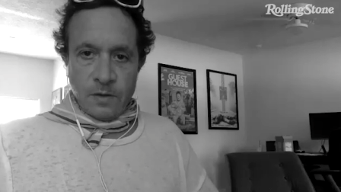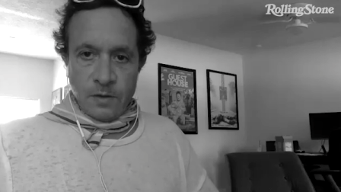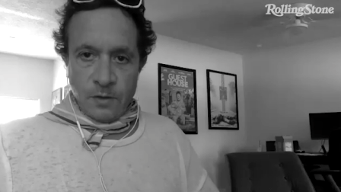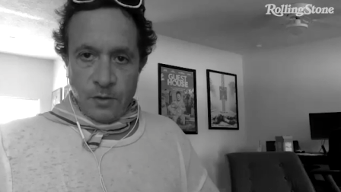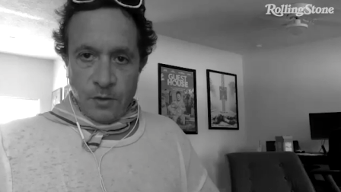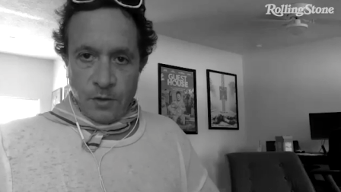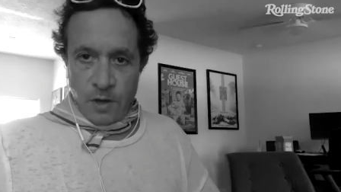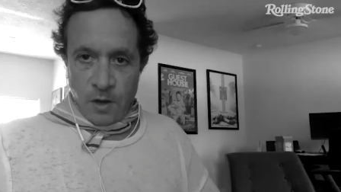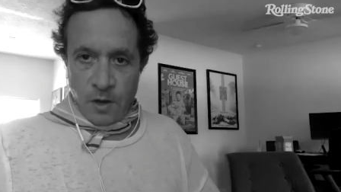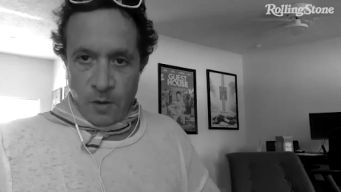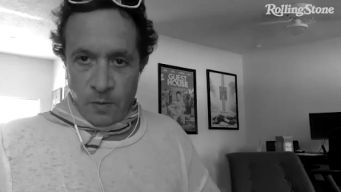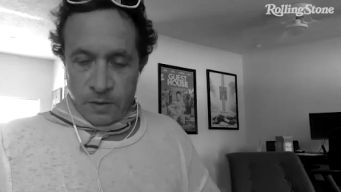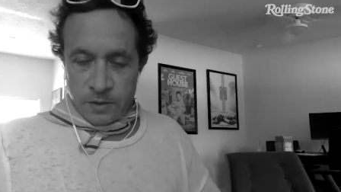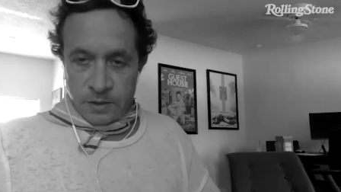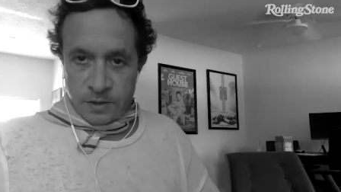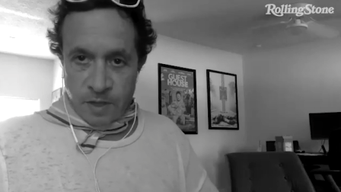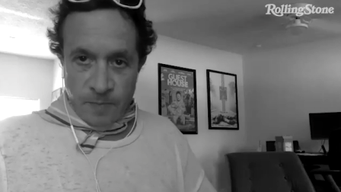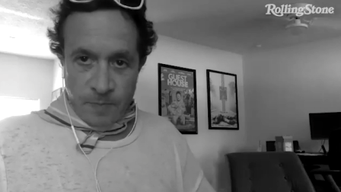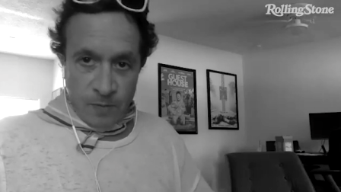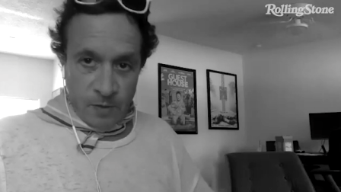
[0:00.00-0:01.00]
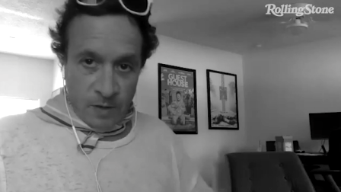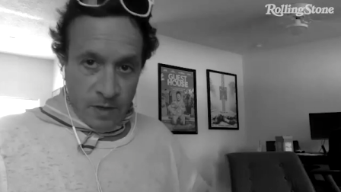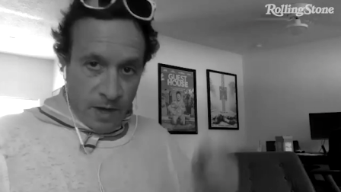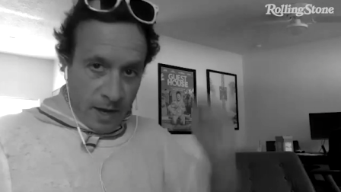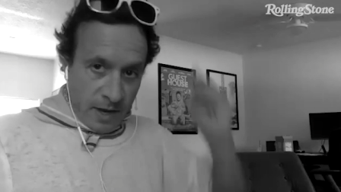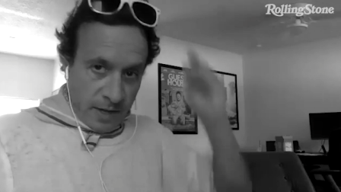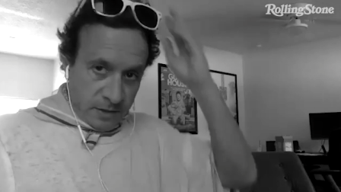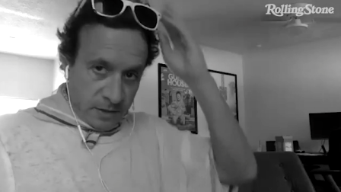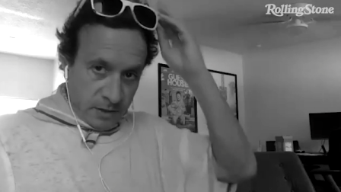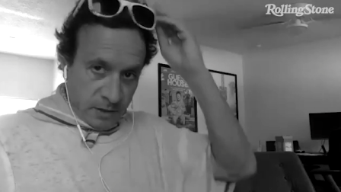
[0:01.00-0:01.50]
Yo, what's up, you
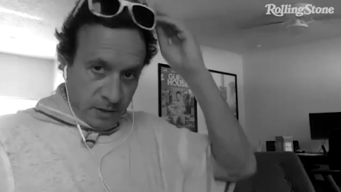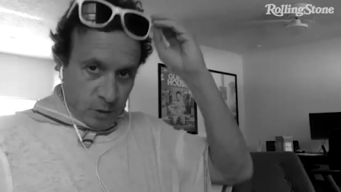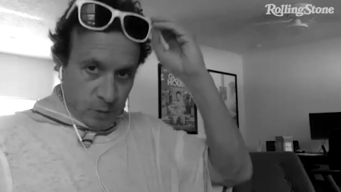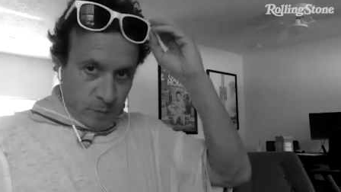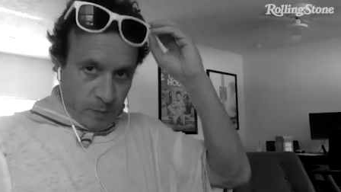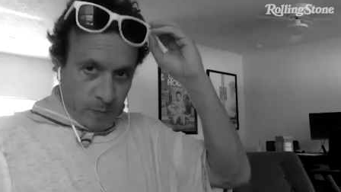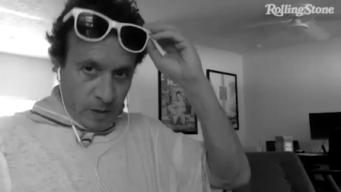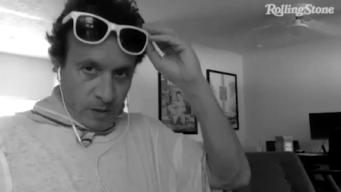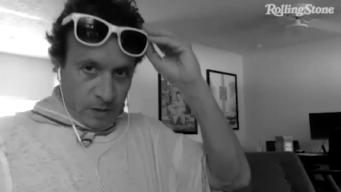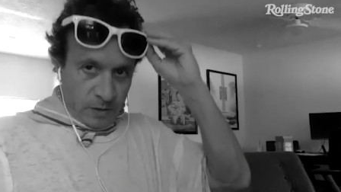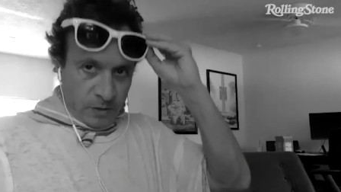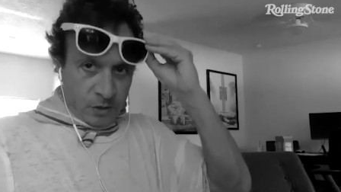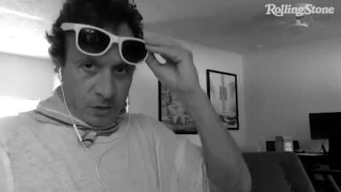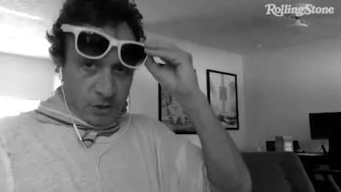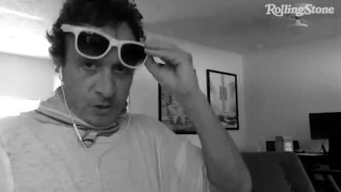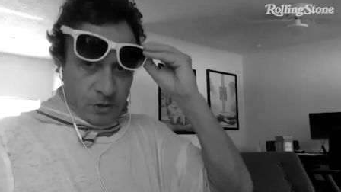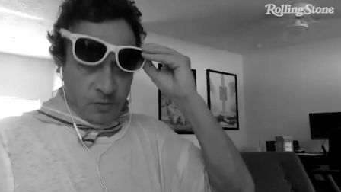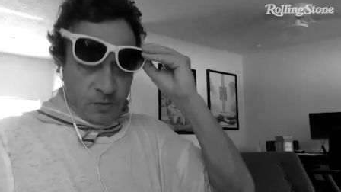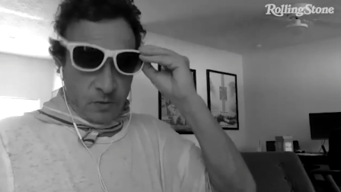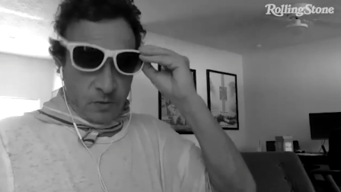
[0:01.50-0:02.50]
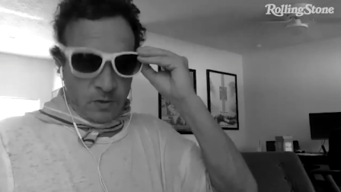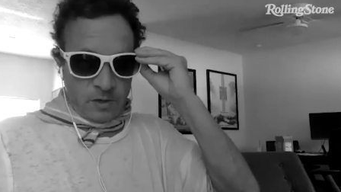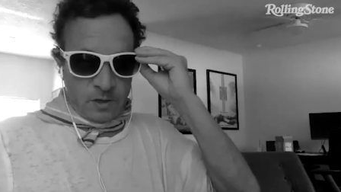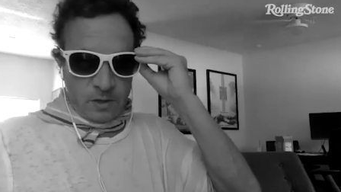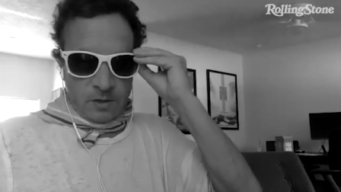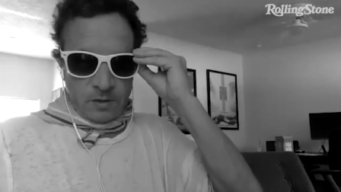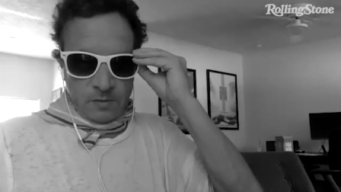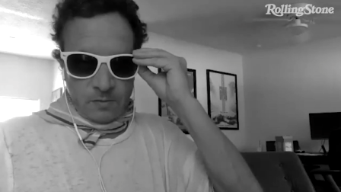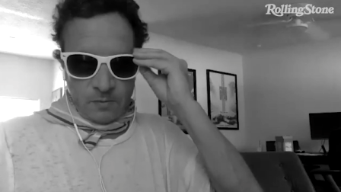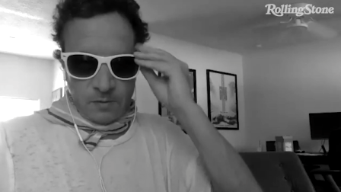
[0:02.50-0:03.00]
guys? This is Pauly
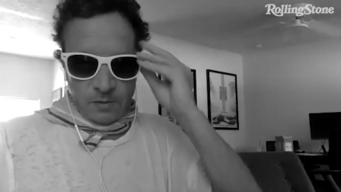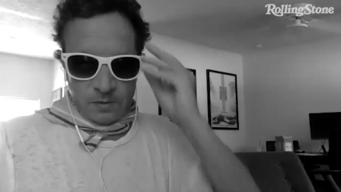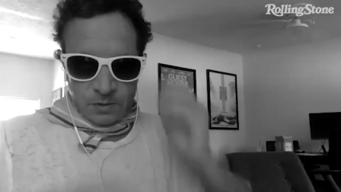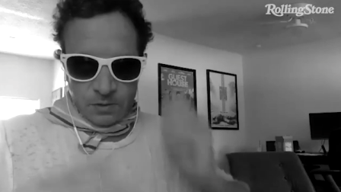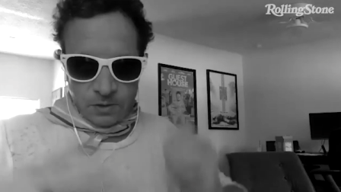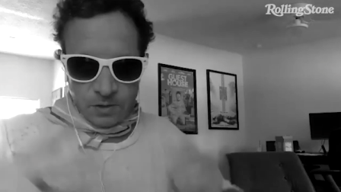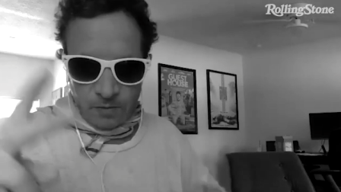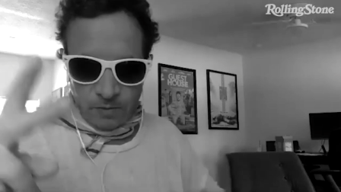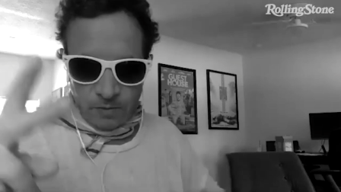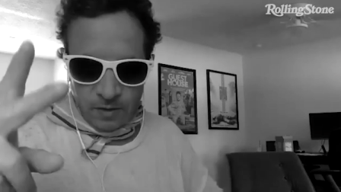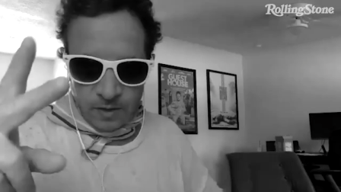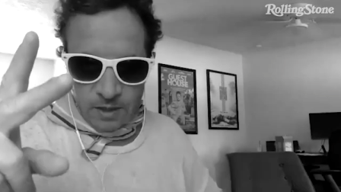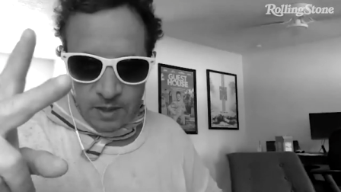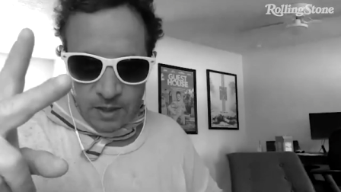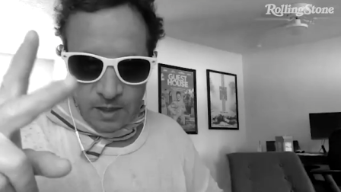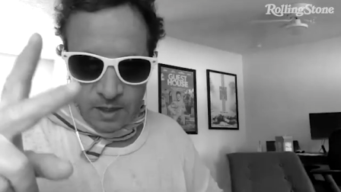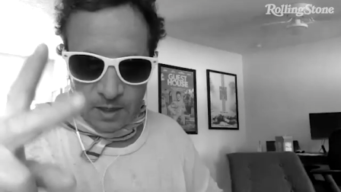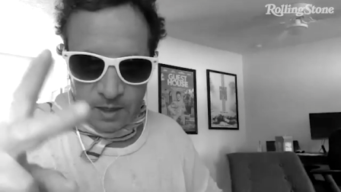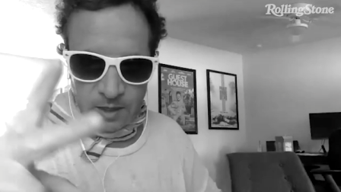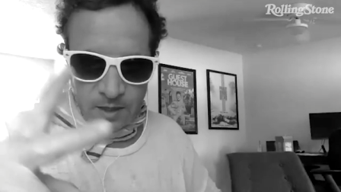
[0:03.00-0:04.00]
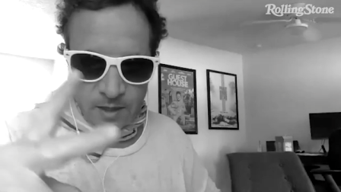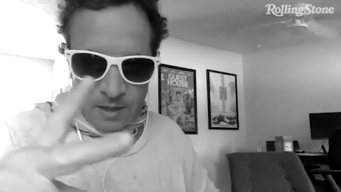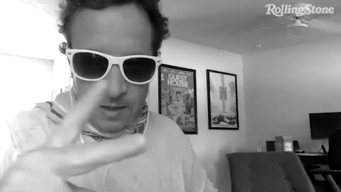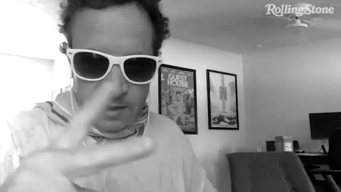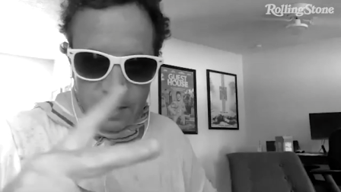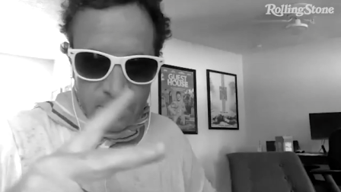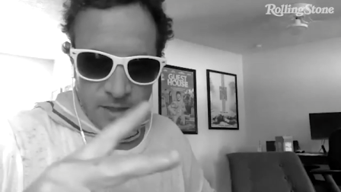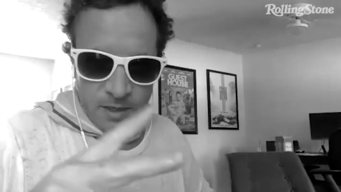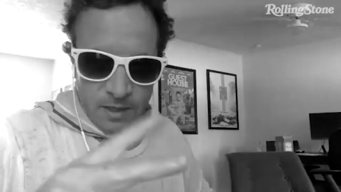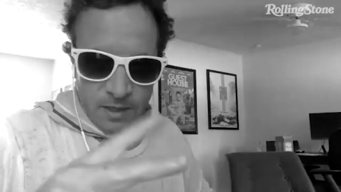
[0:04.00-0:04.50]
Shore. What's going
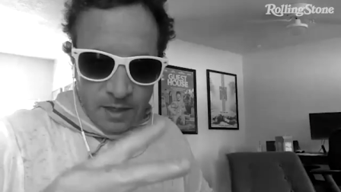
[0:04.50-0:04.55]
on?